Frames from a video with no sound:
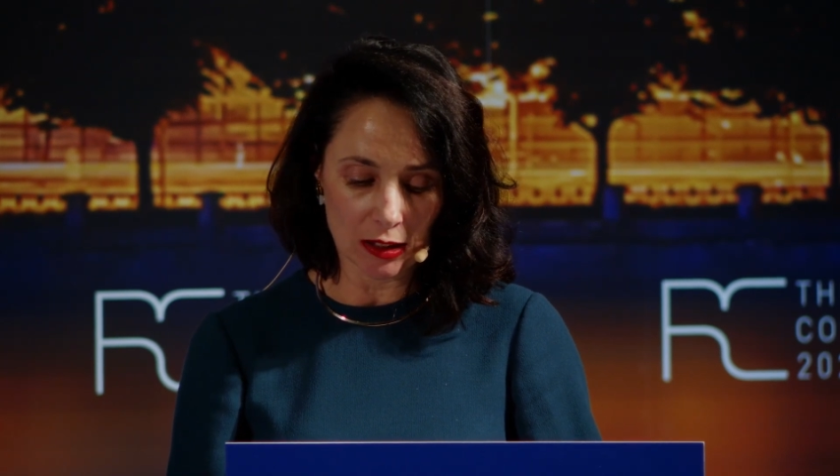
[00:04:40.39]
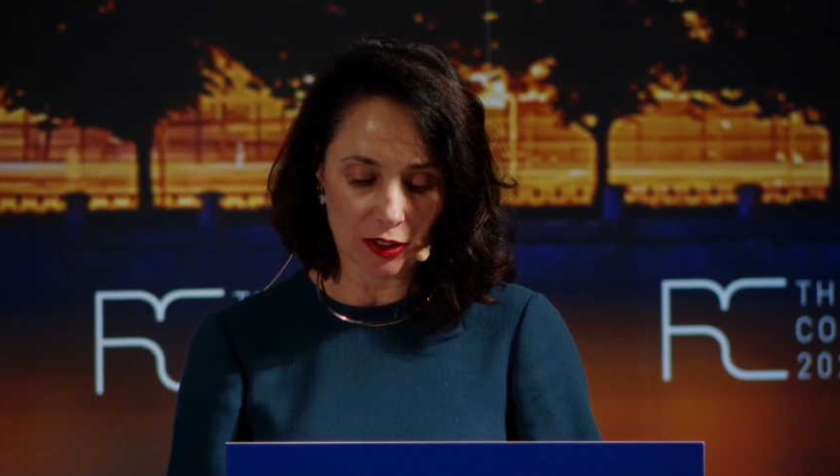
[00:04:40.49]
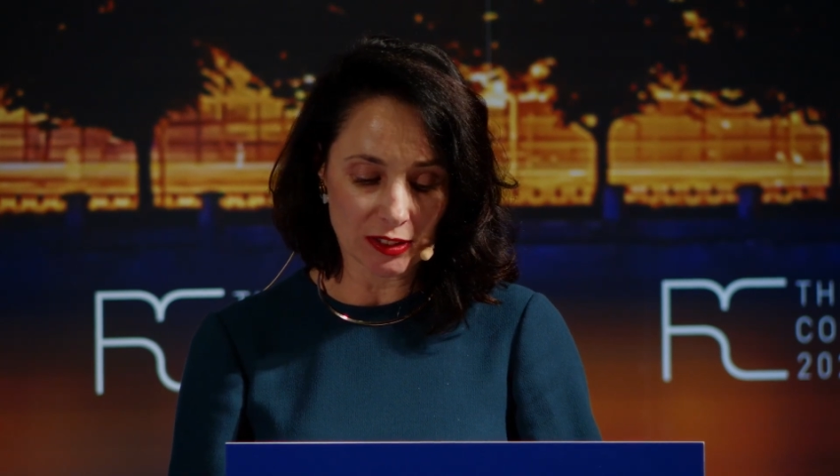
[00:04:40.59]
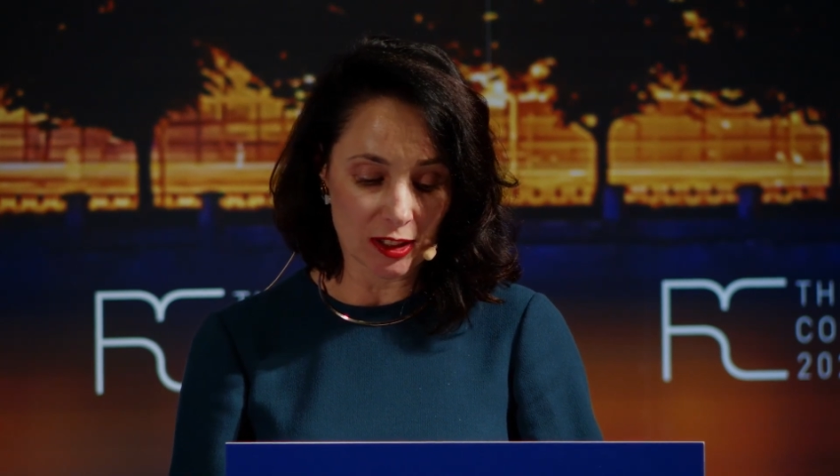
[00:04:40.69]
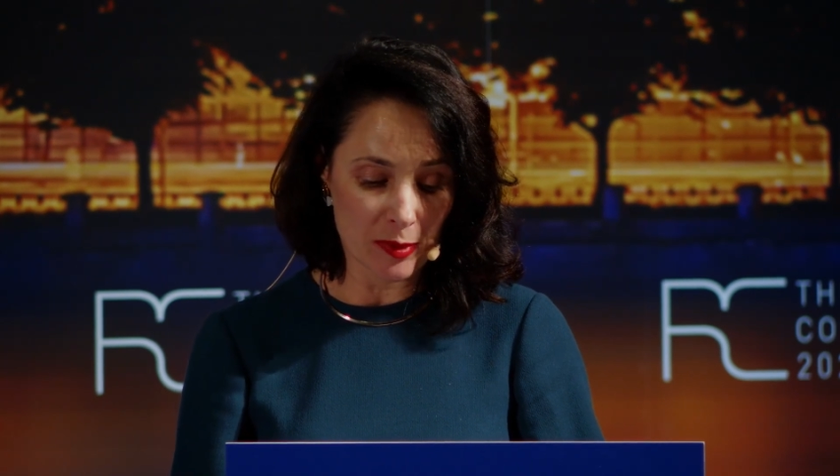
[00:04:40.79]

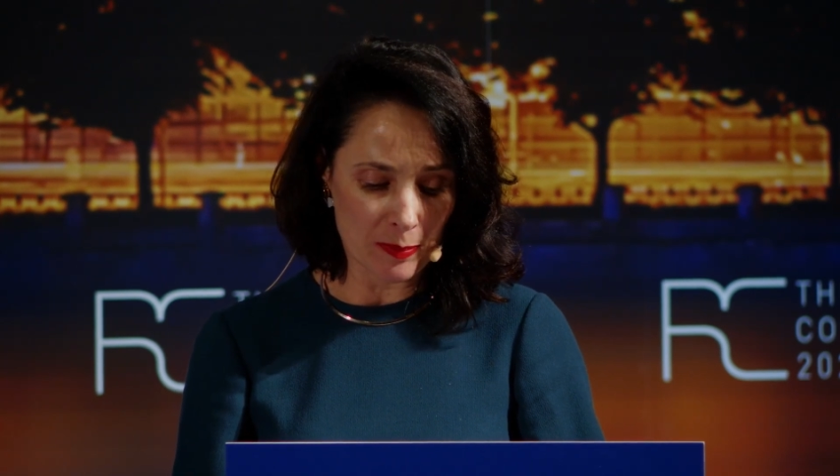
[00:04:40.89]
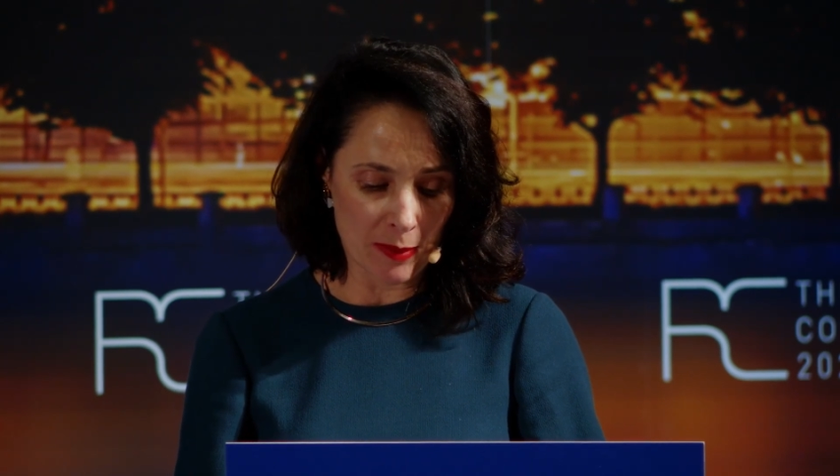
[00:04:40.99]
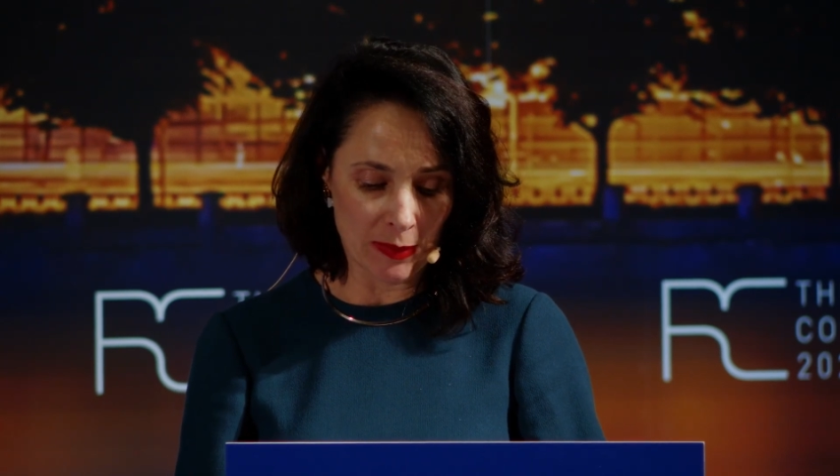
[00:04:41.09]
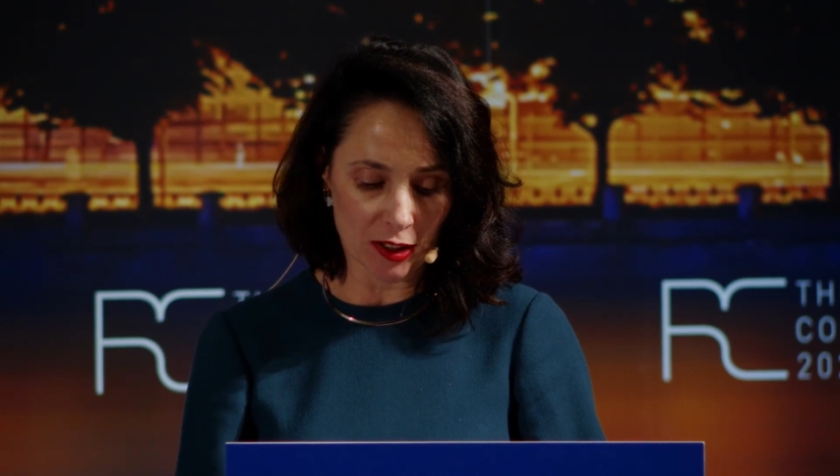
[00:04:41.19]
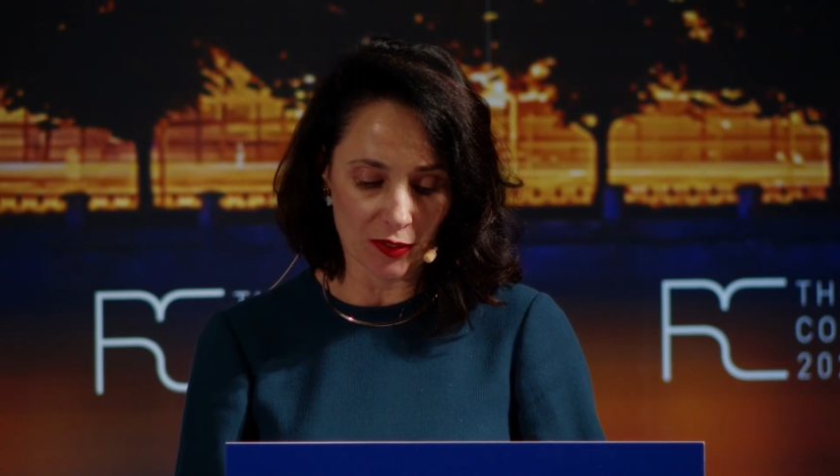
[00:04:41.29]
of the
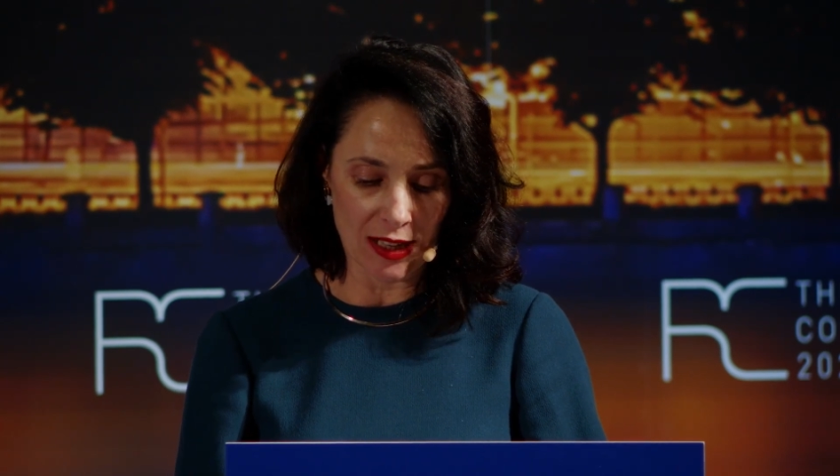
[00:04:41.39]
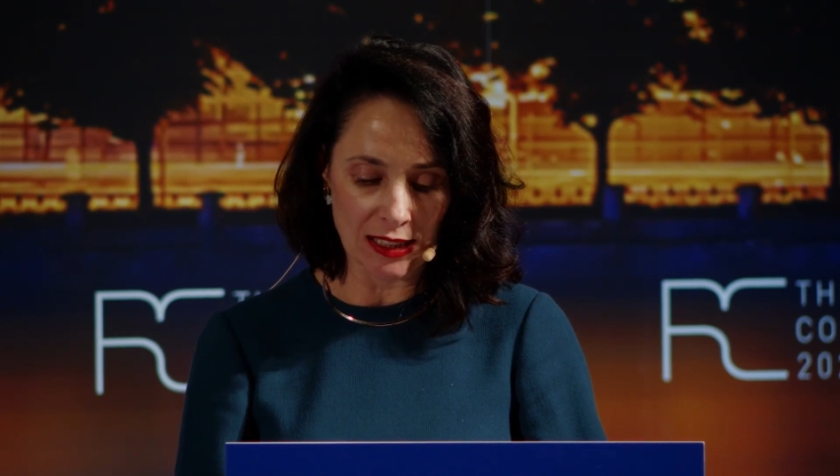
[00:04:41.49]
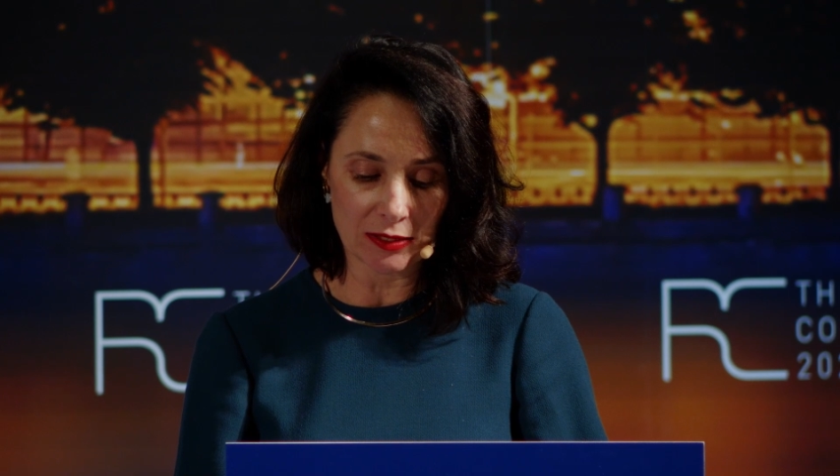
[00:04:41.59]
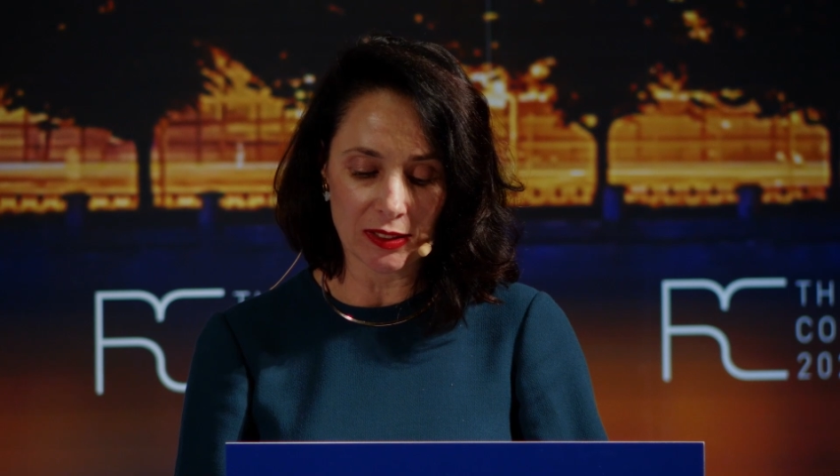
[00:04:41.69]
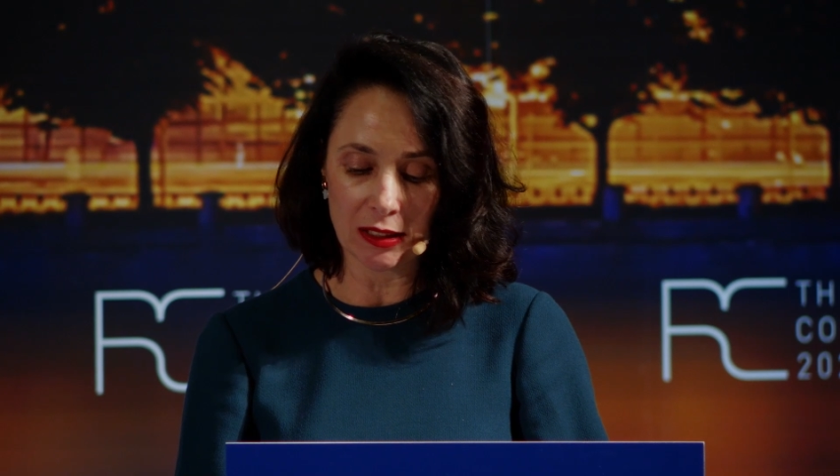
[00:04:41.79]
Republic of
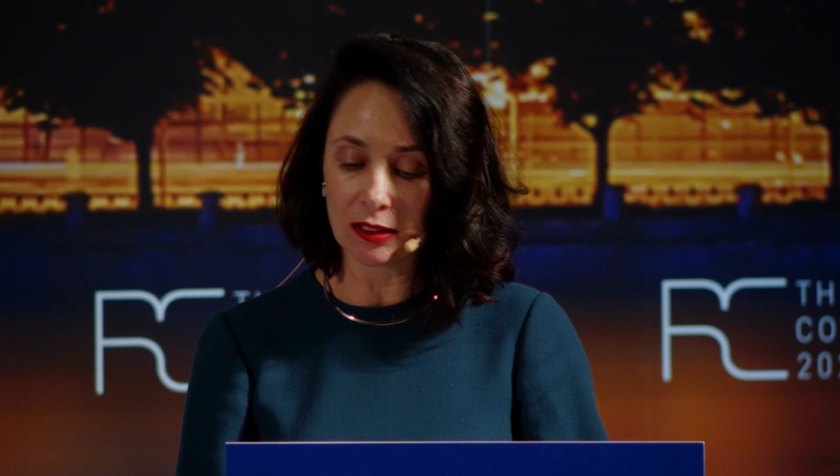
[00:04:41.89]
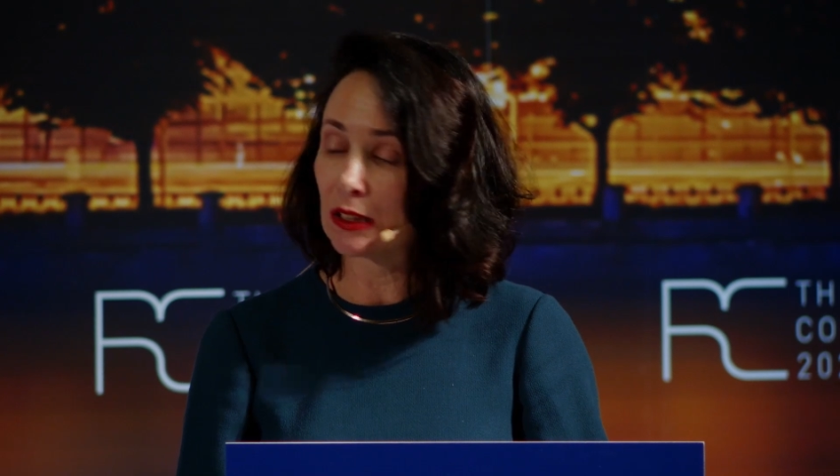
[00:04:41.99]
Latvia,